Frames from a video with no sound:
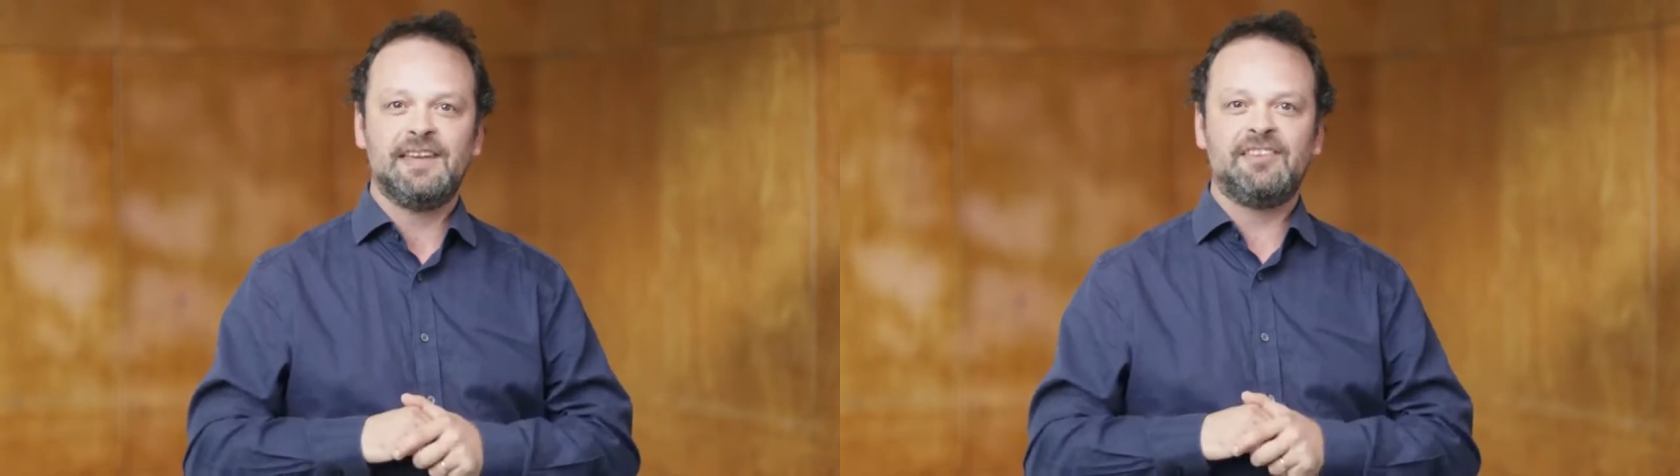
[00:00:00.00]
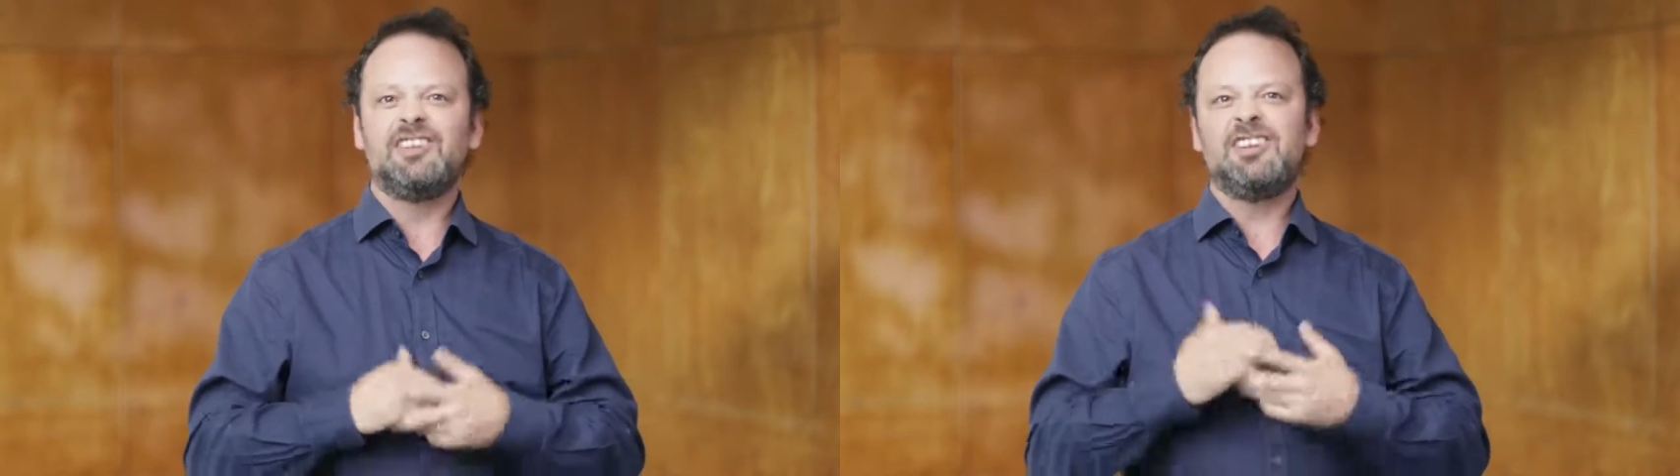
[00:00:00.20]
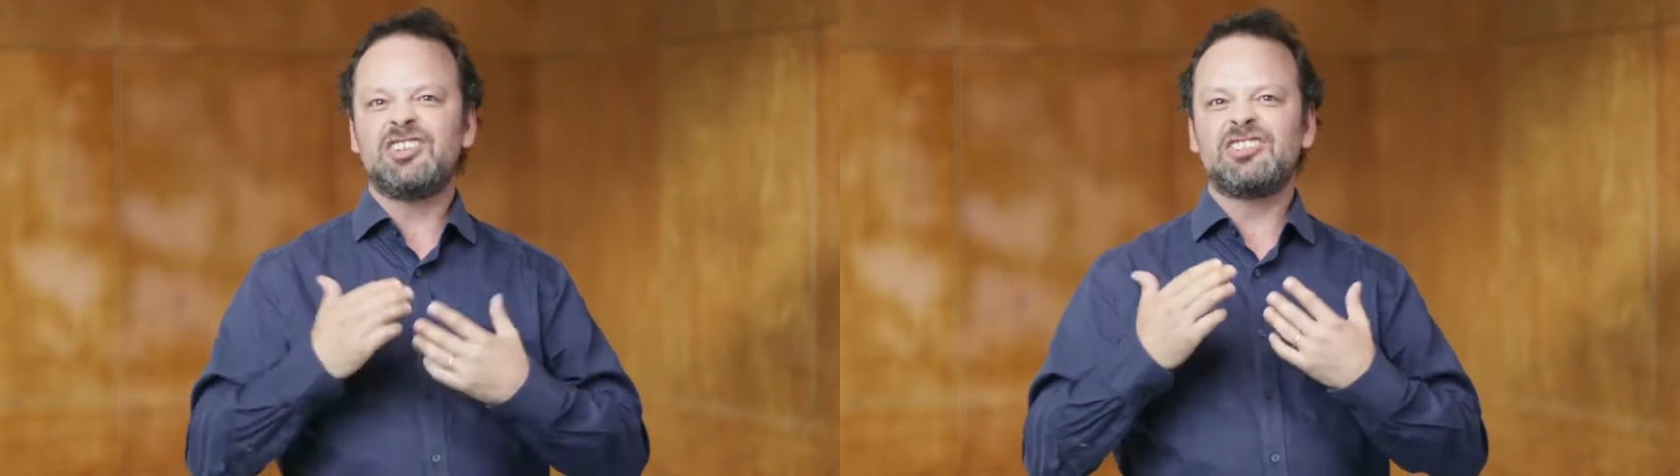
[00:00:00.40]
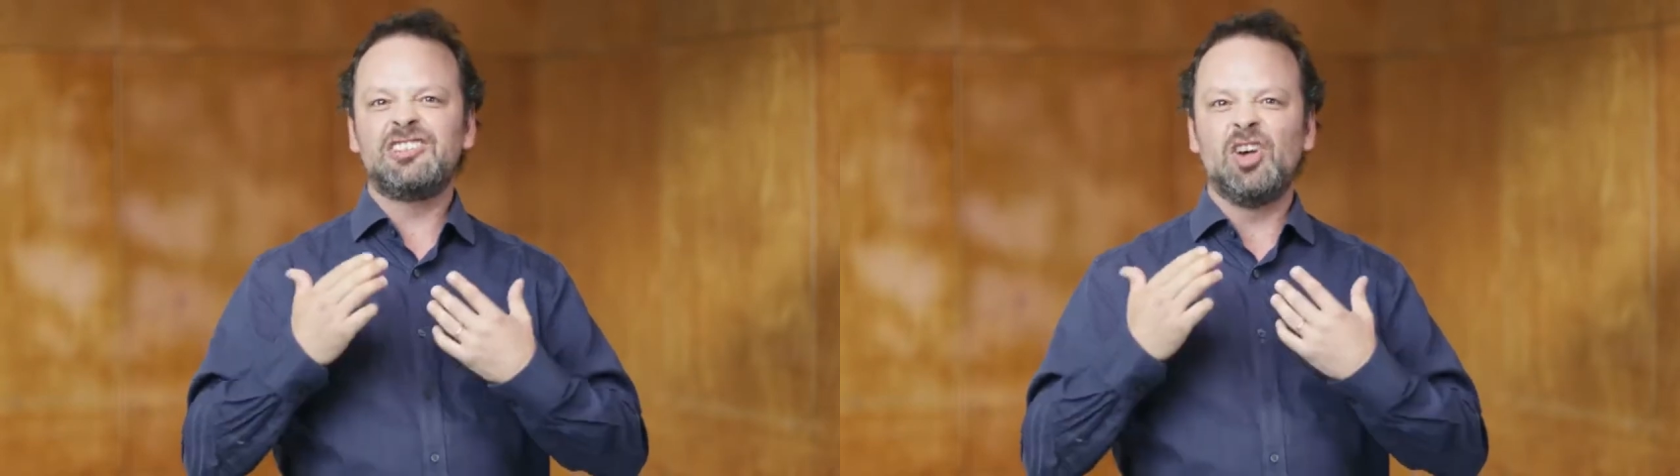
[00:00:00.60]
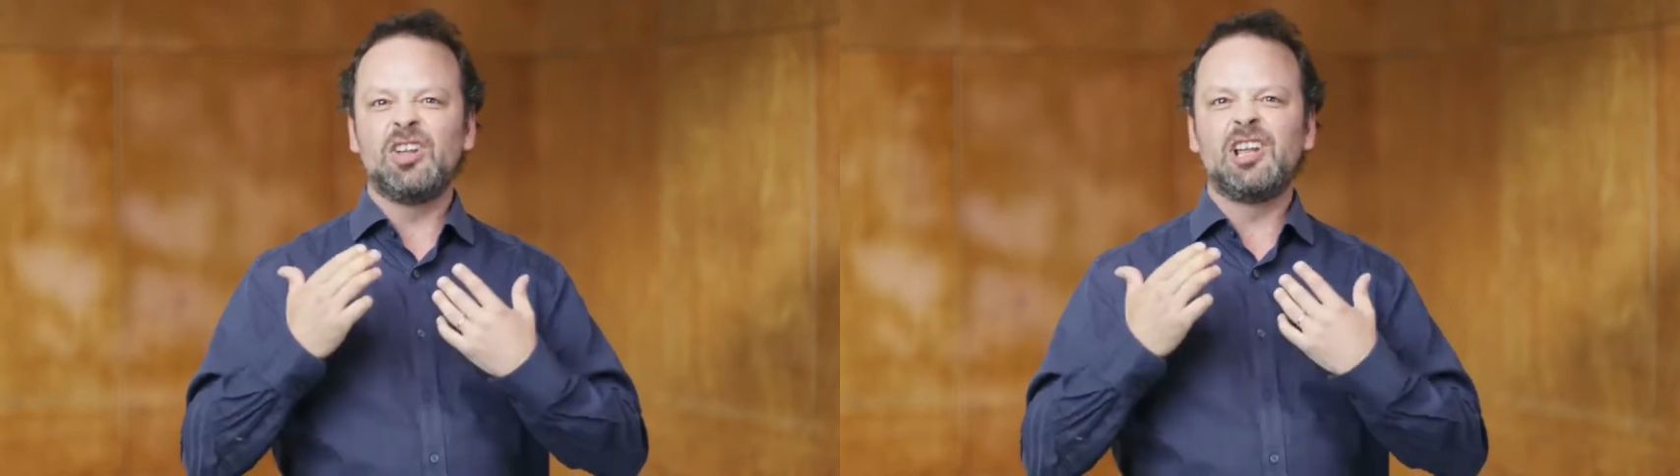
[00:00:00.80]
is that you
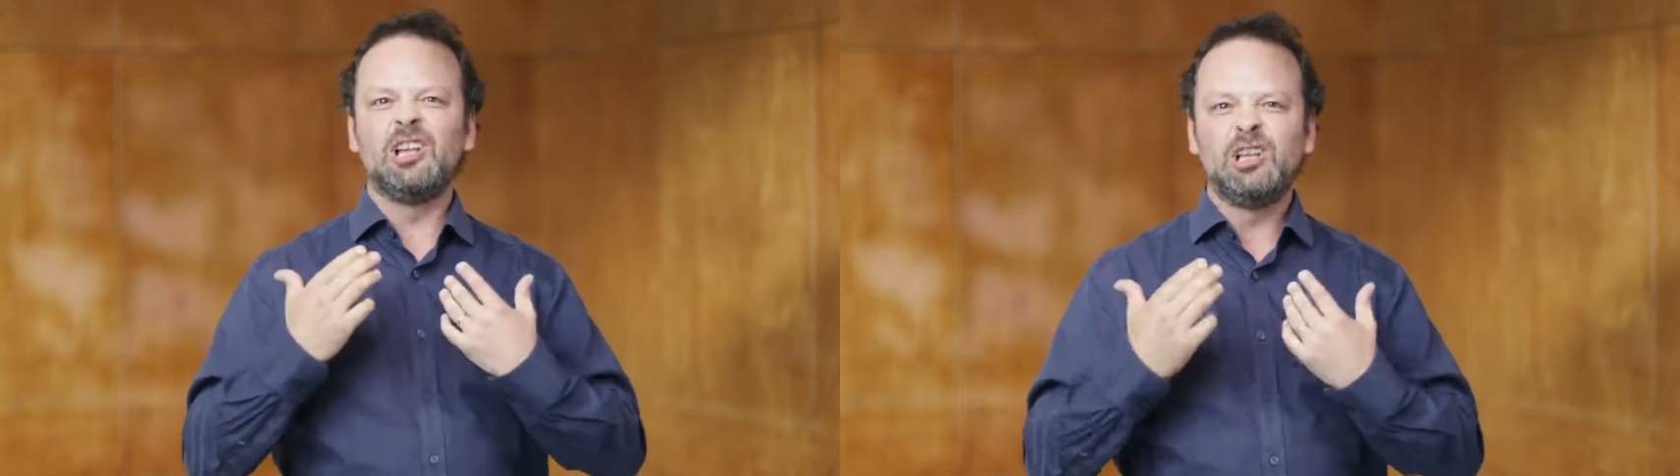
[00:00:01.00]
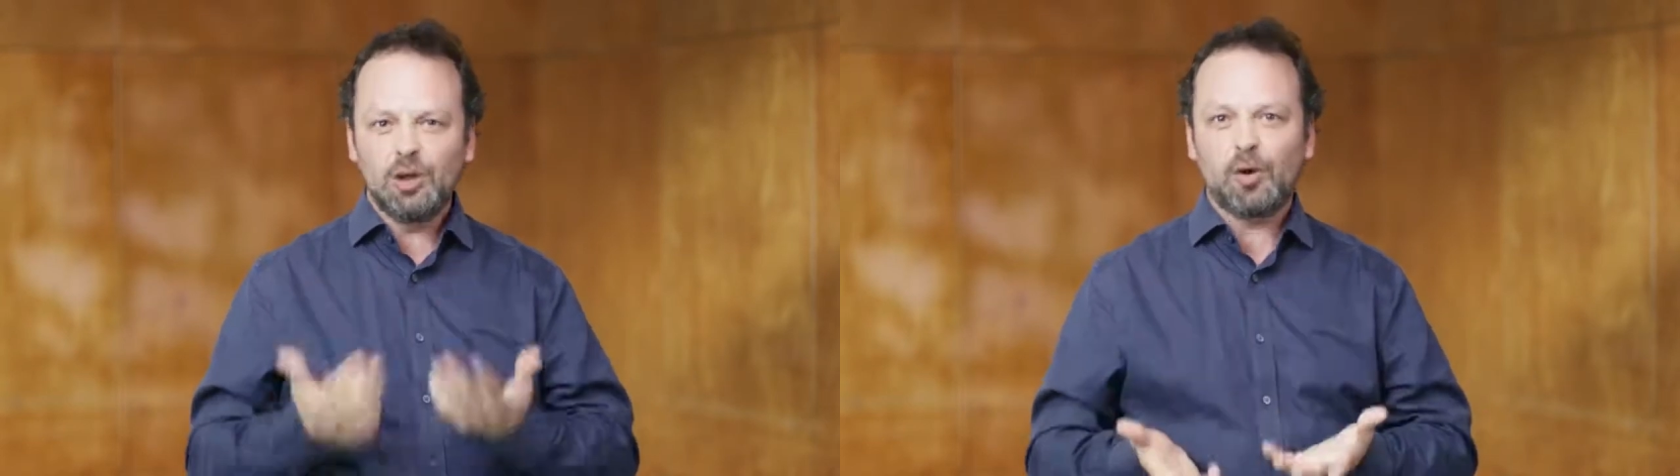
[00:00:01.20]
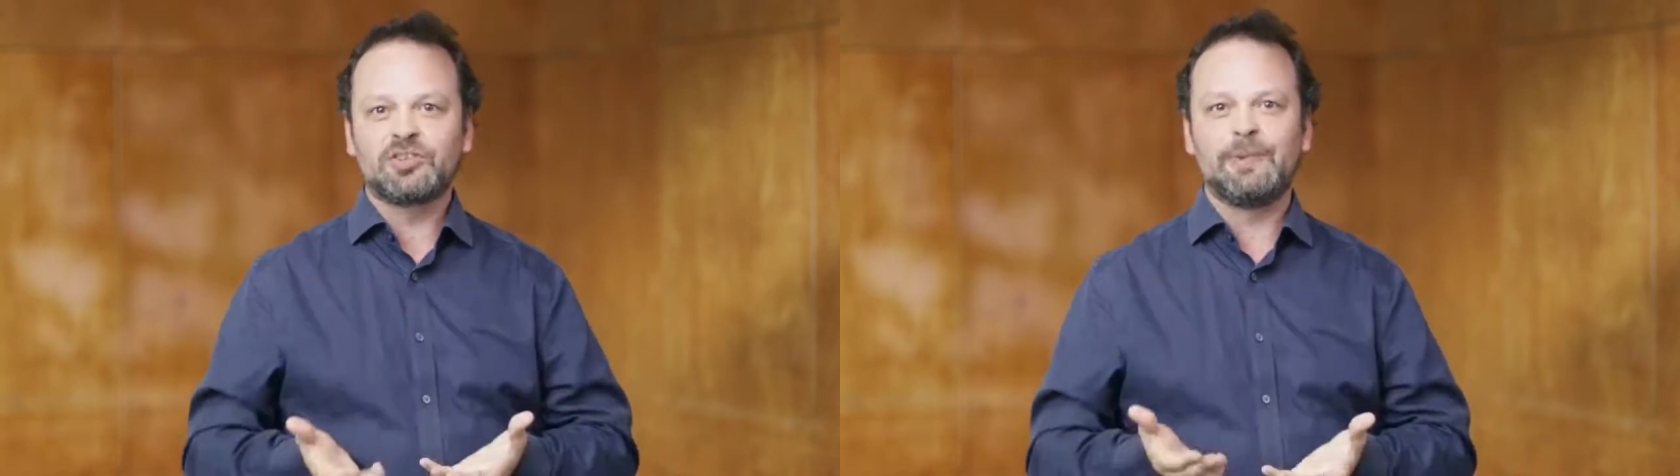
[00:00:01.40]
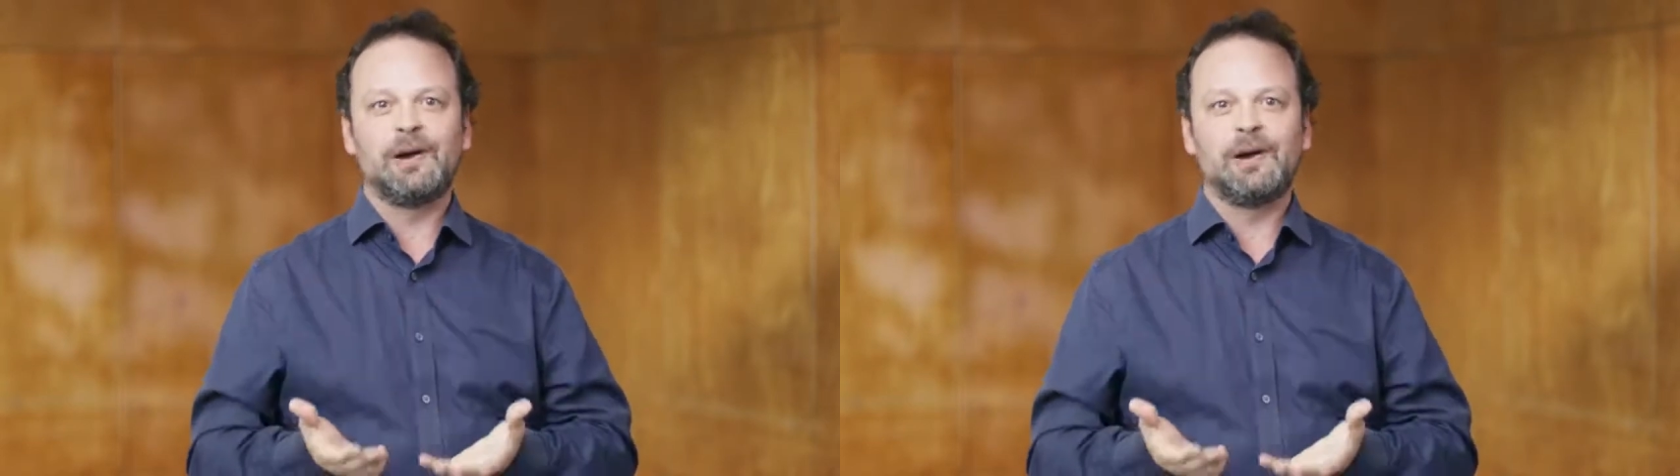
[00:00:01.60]
just learn a lot